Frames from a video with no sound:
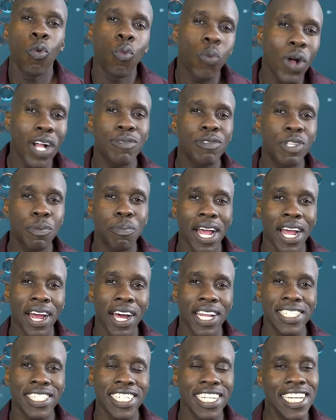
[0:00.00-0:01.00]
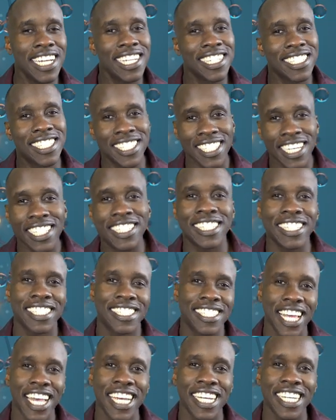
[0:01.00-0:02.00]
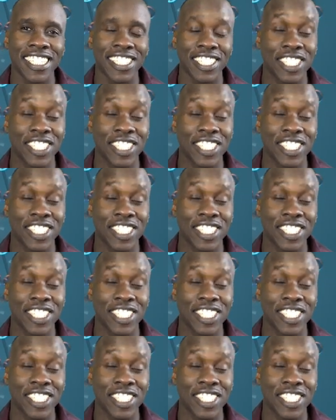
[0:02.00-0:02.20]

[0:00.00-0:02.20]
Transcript: Welcome to Biology in 60 Seconds.